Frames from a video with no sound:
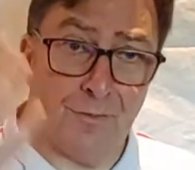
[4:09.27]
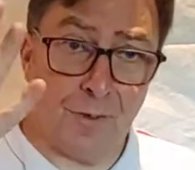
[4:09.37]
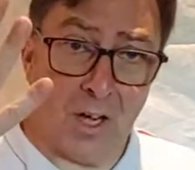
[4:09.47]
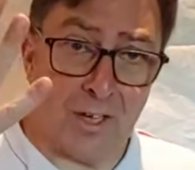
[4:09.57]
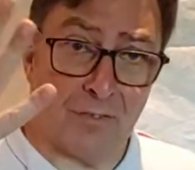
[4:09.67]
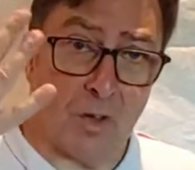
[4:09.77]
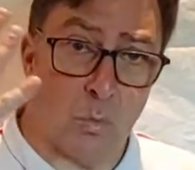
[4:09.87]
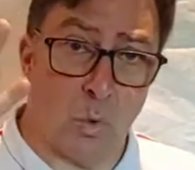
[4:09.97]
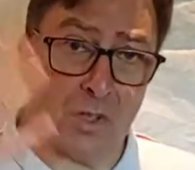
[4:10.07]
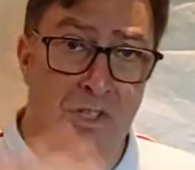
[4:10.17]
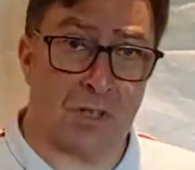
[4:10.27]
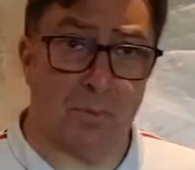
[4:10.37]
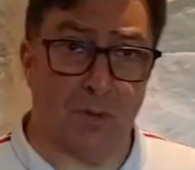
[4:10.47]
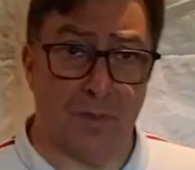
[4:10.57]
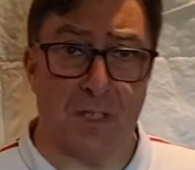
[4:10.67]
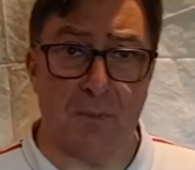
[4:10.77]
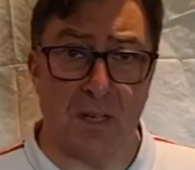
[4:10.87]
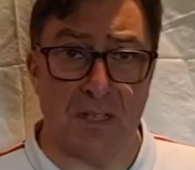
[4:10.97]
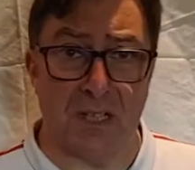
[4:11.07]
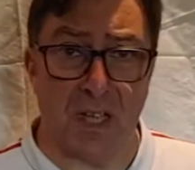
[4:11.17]
5. What's the
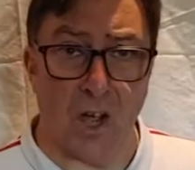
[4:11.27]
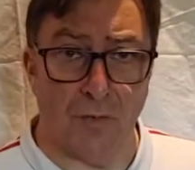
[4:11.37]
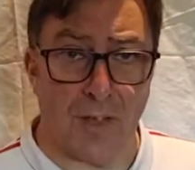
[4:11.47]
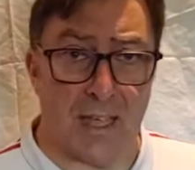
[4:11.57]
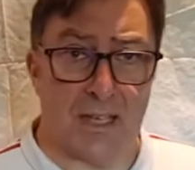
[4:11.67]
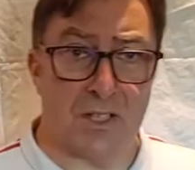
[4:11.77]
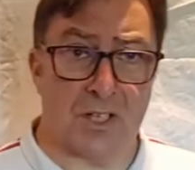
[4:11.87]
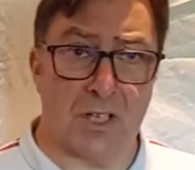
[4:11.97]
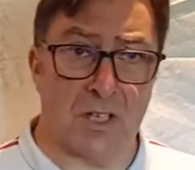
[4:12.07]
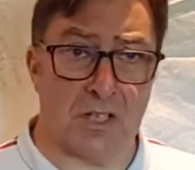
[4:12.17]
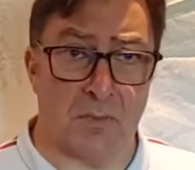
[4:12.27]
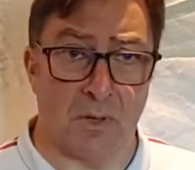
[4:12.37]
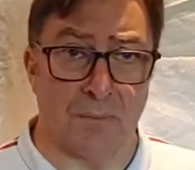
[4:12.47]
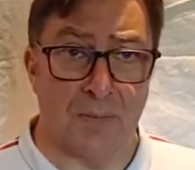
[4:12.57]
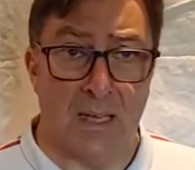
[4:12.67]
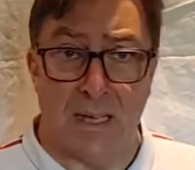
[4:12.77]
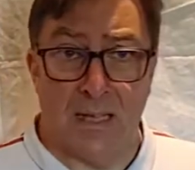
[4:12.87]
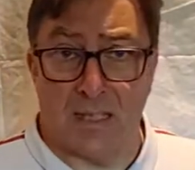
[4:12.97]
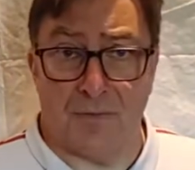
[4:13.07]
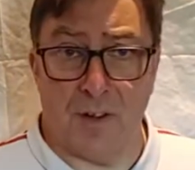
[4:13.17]
profitability of each customer?
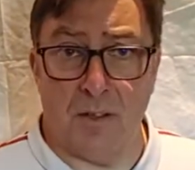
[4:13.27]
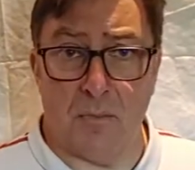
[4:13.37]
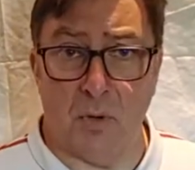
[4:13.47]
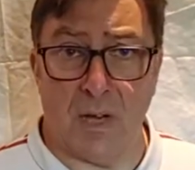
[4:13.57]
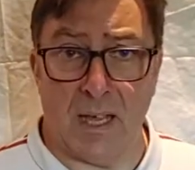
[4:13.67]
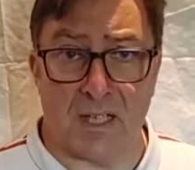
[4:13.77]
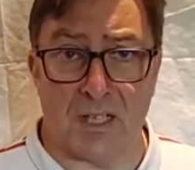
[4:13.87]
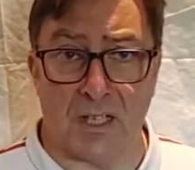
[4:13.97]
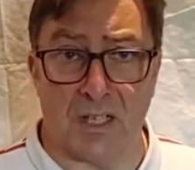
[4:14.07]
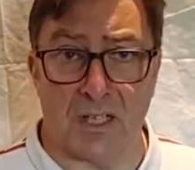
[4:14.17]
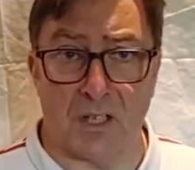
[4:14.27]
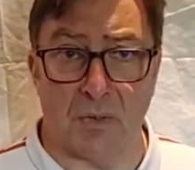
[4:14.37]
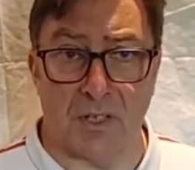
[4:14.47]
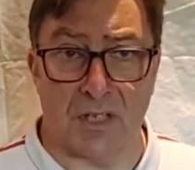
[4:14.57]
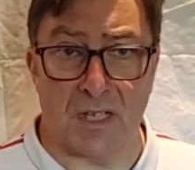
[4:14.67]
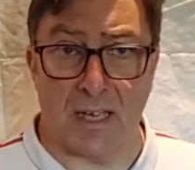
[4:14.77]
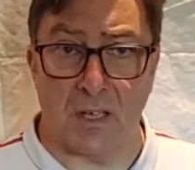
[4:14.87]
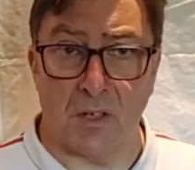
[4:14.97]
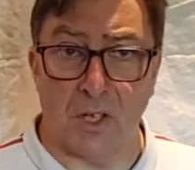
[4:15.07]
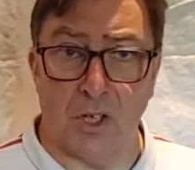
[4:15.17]
It's a very important exercise to
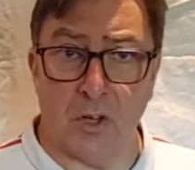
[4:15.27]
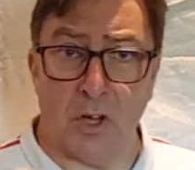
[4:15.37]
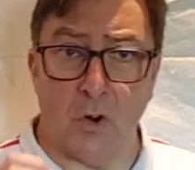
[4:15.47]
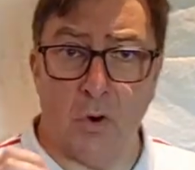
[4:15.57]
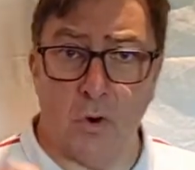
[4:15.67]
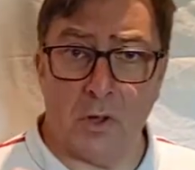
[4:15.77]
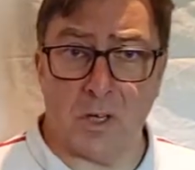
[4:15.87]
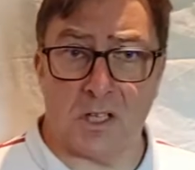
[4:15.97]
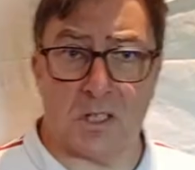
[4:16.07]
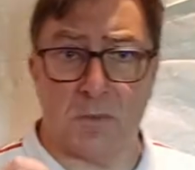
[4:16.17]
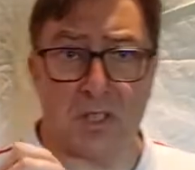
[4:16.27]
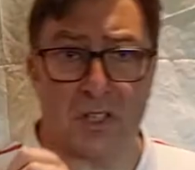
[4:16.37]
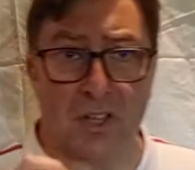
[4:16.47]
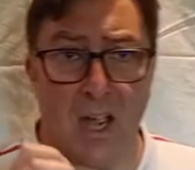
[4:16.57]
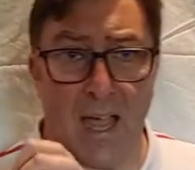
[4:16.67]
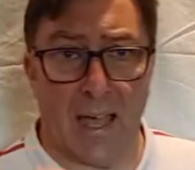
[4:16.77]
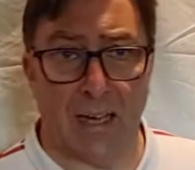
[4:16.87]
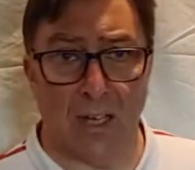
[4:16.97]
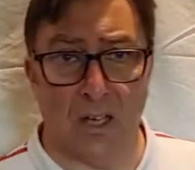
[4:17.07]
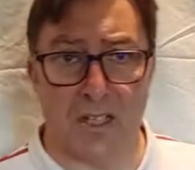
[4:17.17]
undertake. Look at all your customers and start
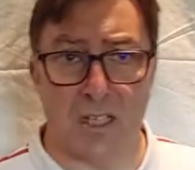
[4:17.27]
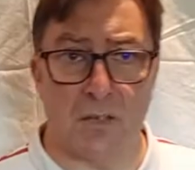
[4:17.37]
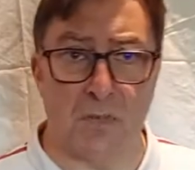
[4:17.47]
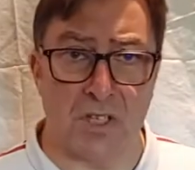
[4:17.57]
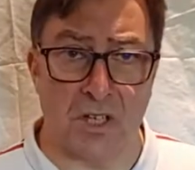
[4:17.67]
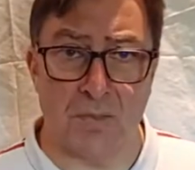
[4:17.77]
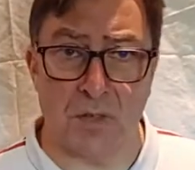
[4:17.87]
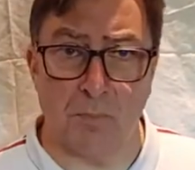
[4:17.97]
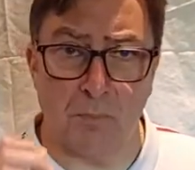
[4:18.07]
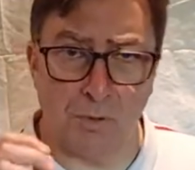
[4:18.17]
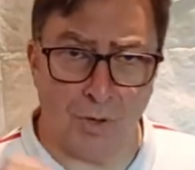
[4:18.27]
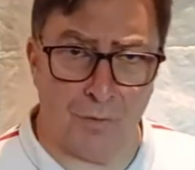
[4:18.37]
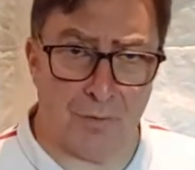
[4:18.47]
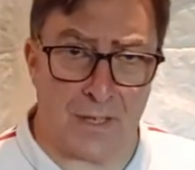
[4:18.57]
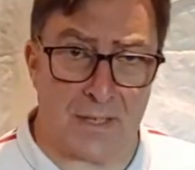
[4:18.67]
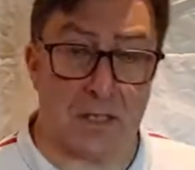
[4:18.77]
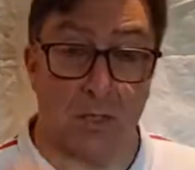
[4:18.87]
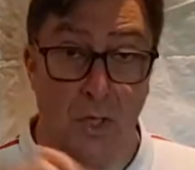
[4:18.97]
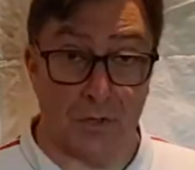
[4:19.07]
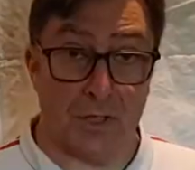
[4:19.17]
analysing them in terms of profit,
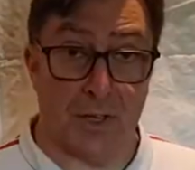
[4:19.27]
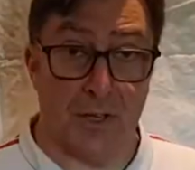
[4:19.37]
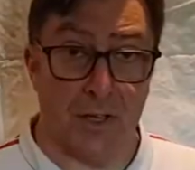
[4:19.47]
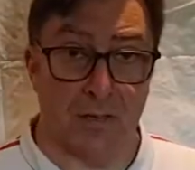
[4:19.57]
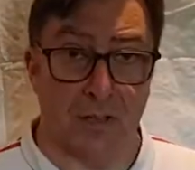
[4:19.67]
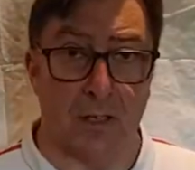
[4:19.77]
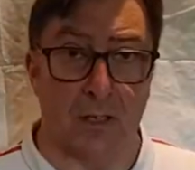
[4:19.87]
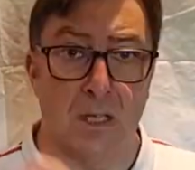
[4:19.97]
not turnover.